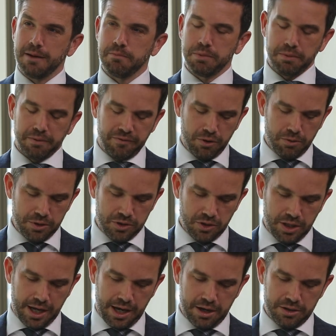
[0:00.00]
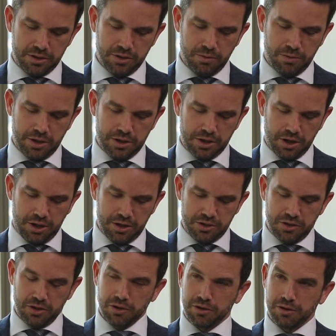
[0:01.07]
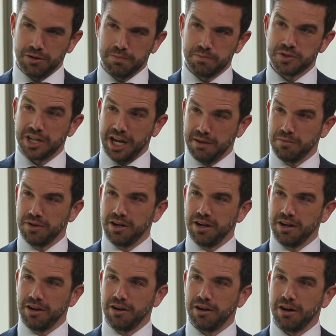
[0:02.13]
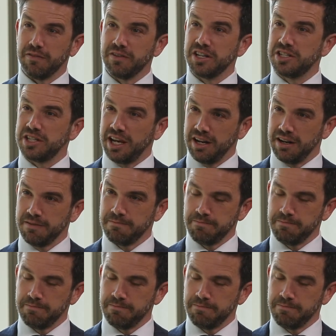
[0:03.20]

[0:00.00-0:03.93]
But before we do that, I do want to go to your statement of intent.